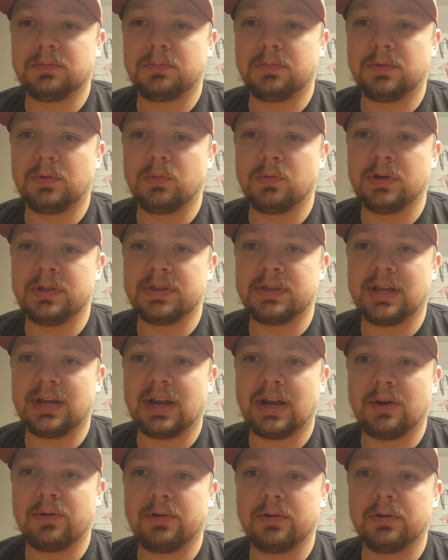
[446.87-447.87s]
But one thing
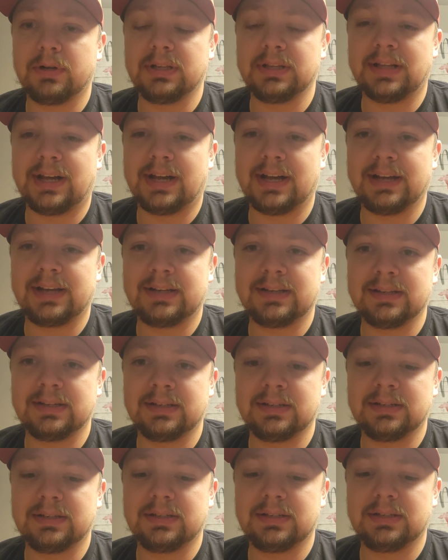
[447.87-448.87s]
I really liked,
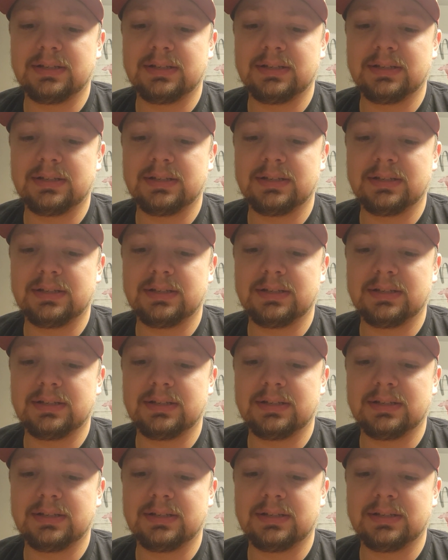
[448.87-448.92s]
and